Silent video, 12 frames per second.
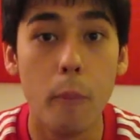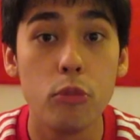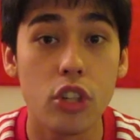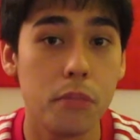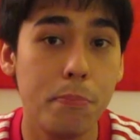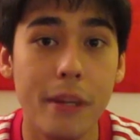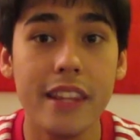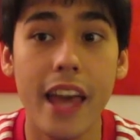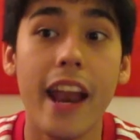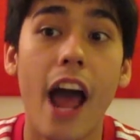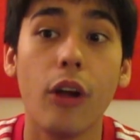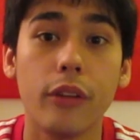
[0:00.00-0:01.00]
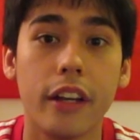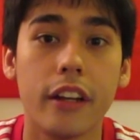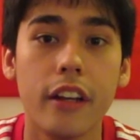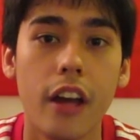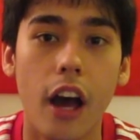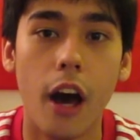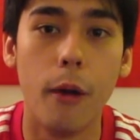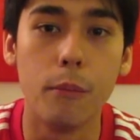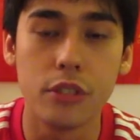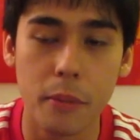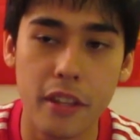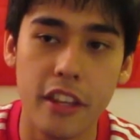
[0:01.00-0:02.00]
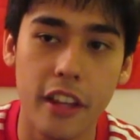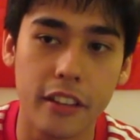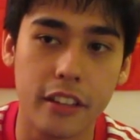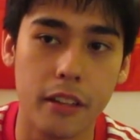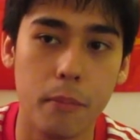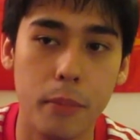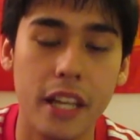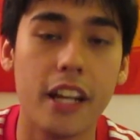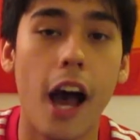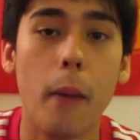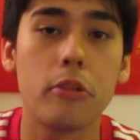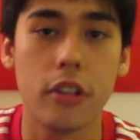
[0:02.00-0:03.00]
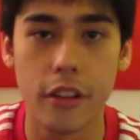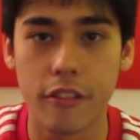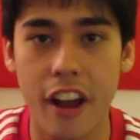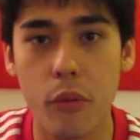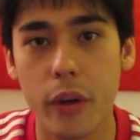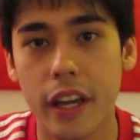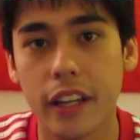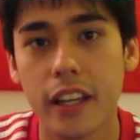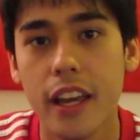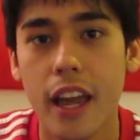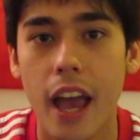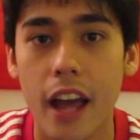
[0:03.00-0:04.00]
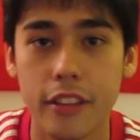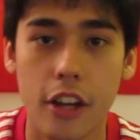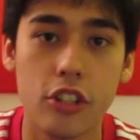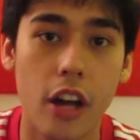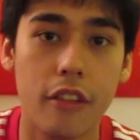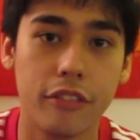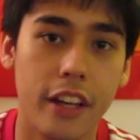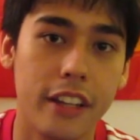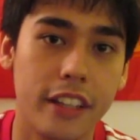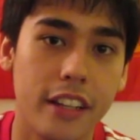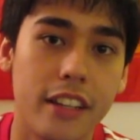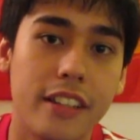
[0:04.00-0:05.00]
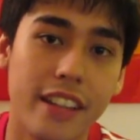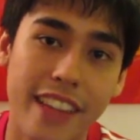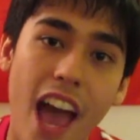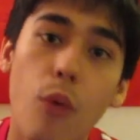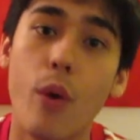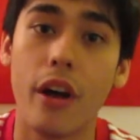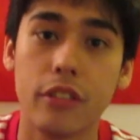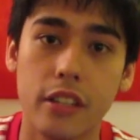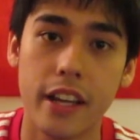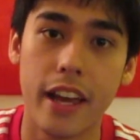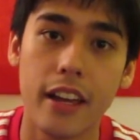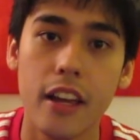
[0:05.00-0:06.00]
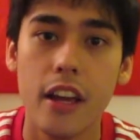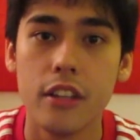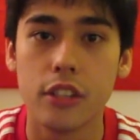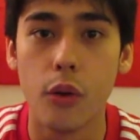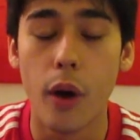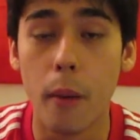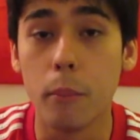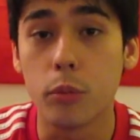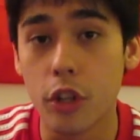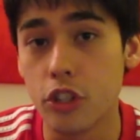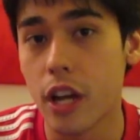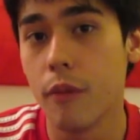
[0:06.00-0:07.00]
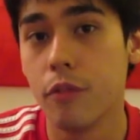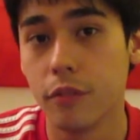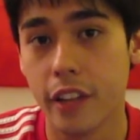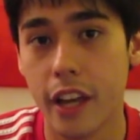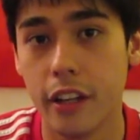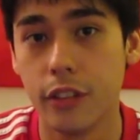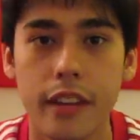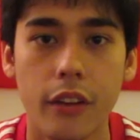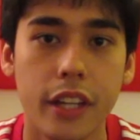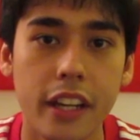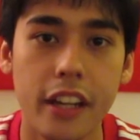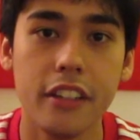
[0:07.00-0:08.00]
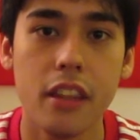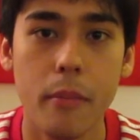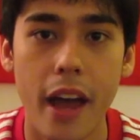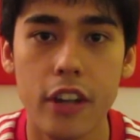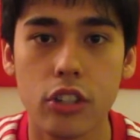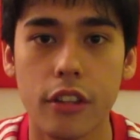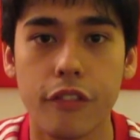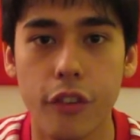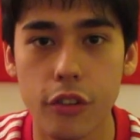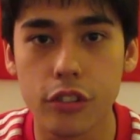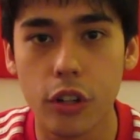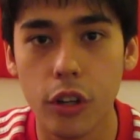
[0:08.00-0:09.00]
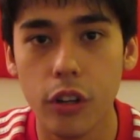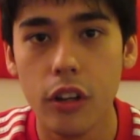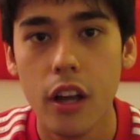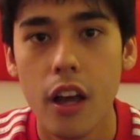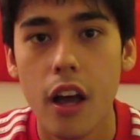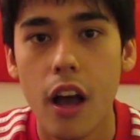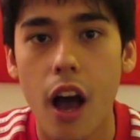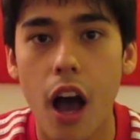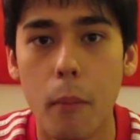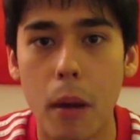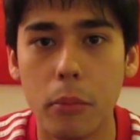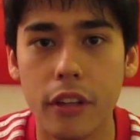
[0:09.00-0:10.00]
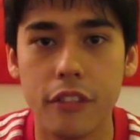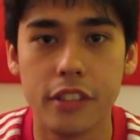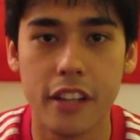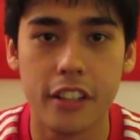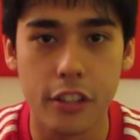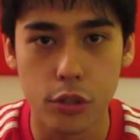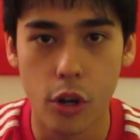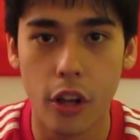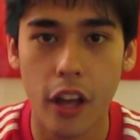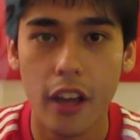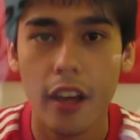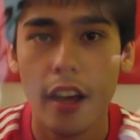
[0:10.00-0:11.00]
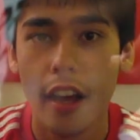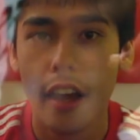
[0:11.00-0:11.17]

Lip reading: just be that outlet. Somebody that can be an option on the right wing. And I thought John Flanagan did that well today. So good job from Flano. Now getting into the match, on the first goal, I believe Santi Cazorla